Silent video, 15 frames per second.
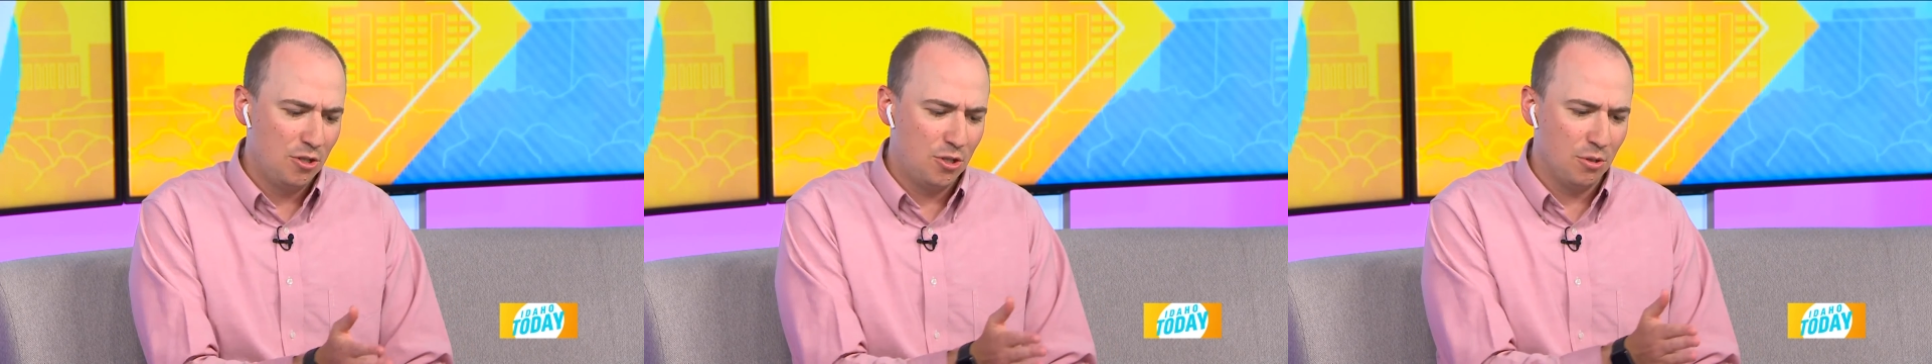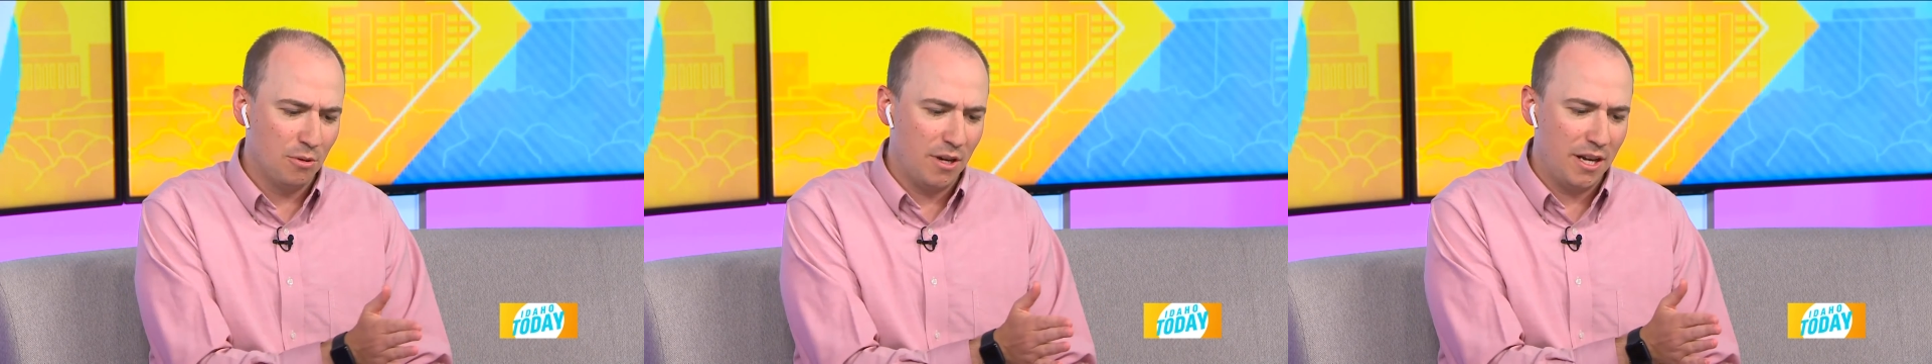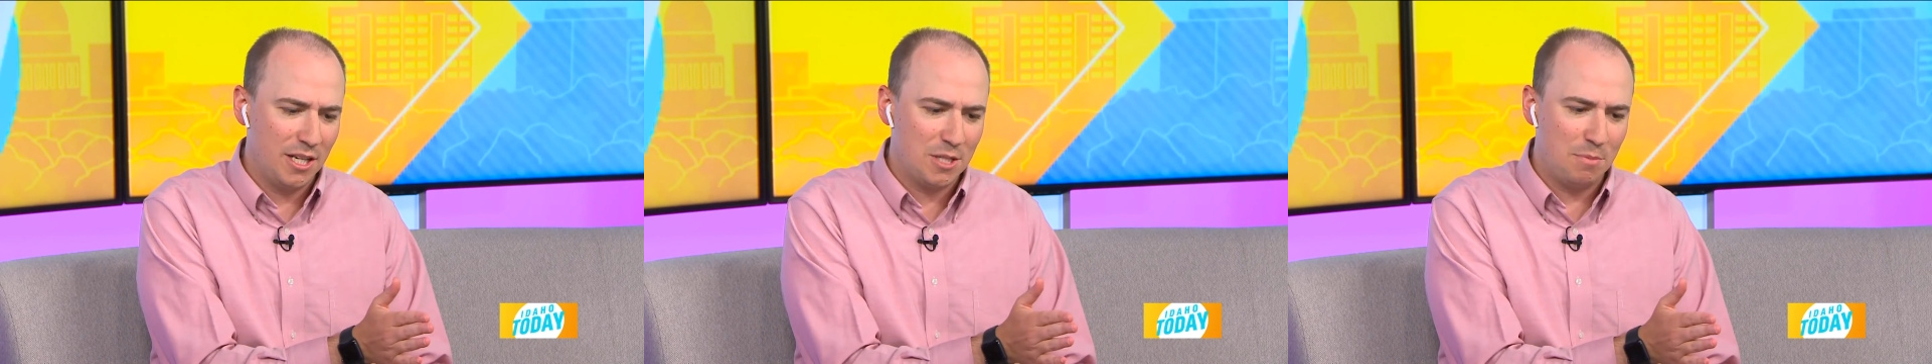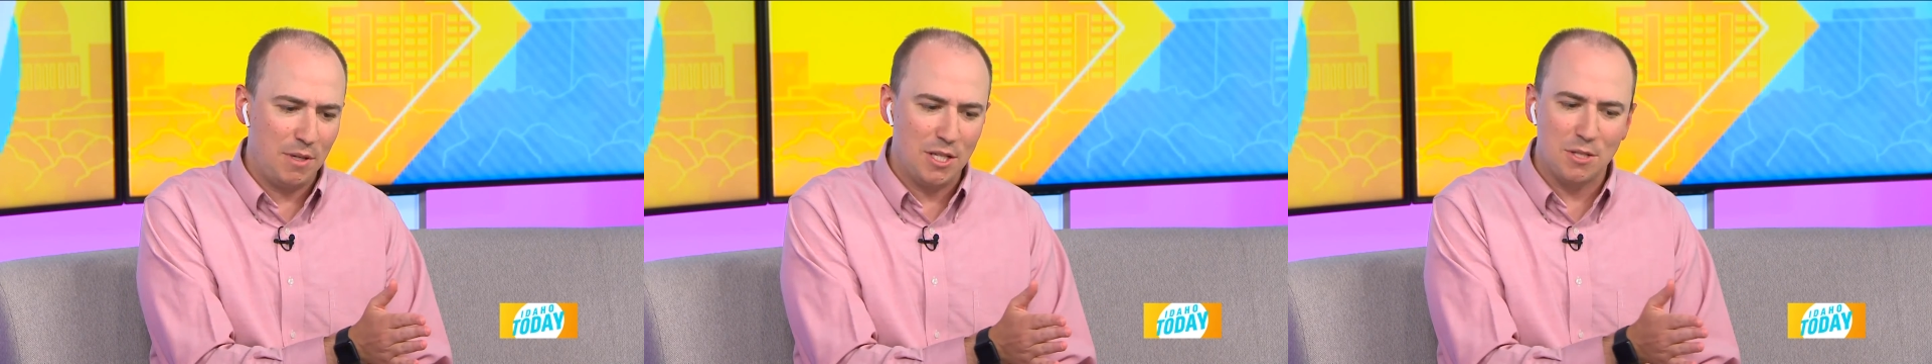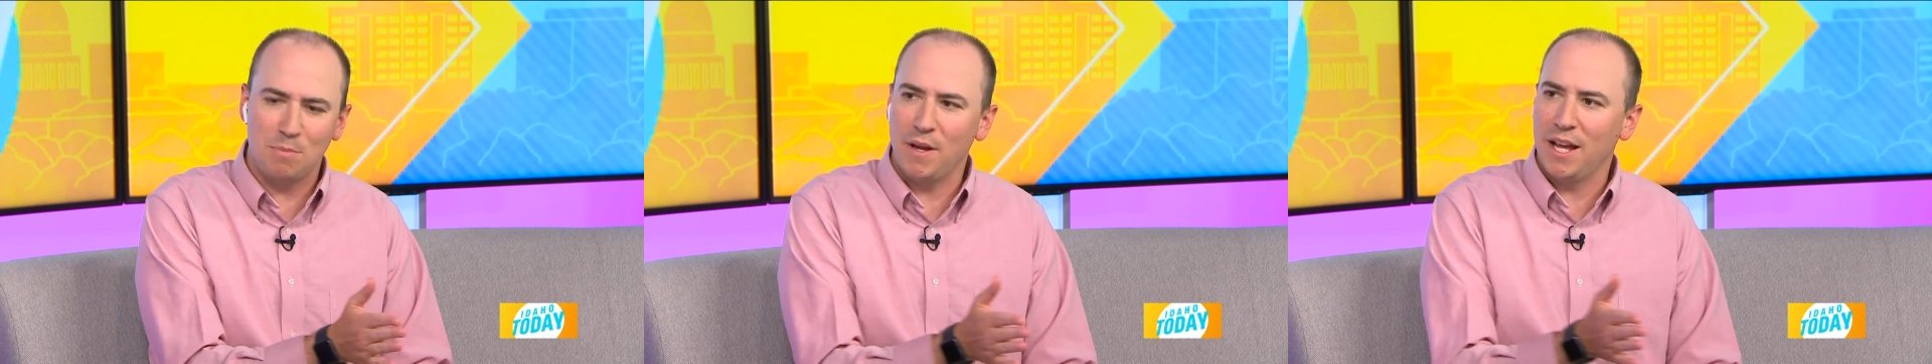do I
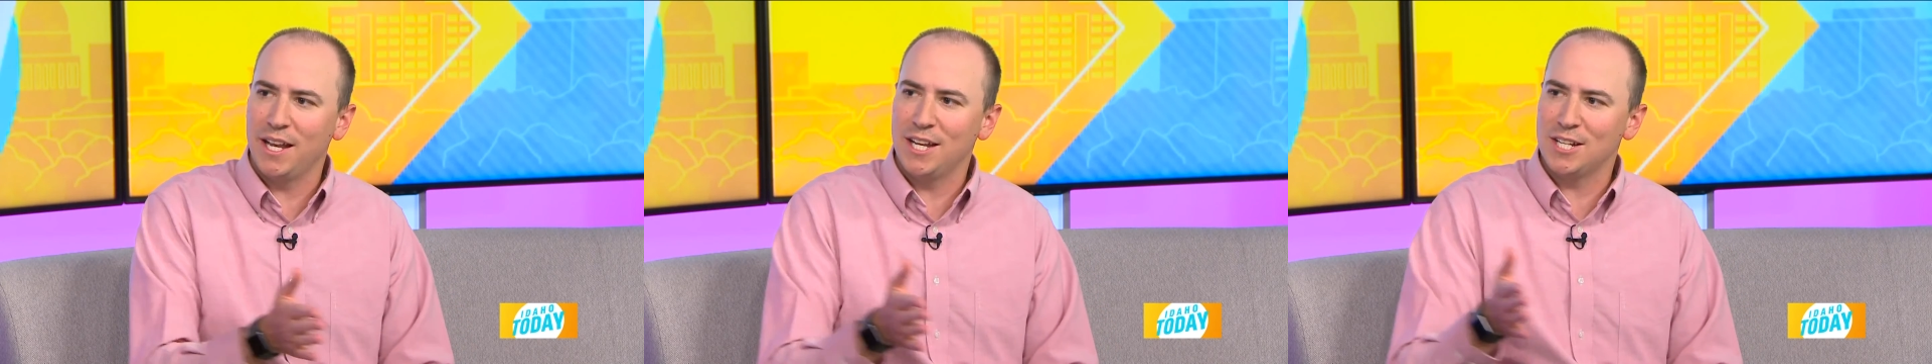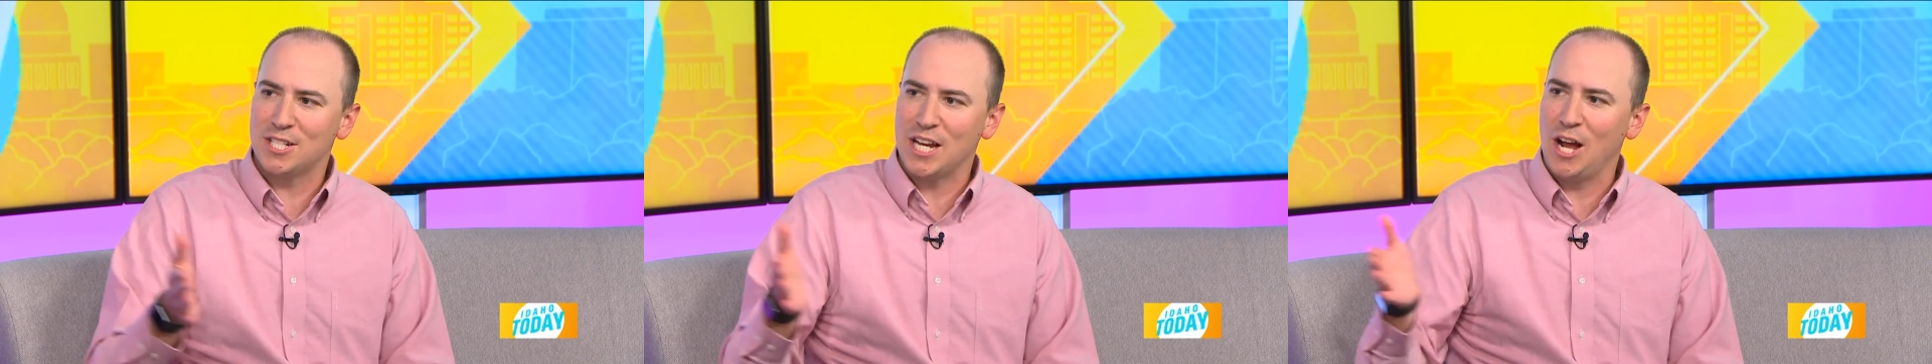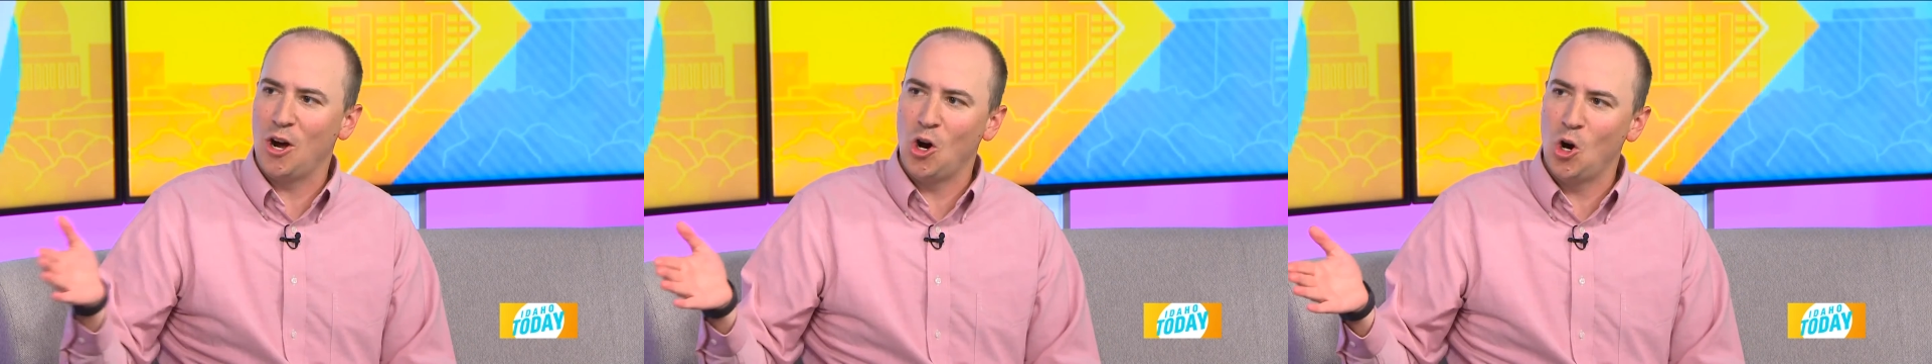speak Spanish at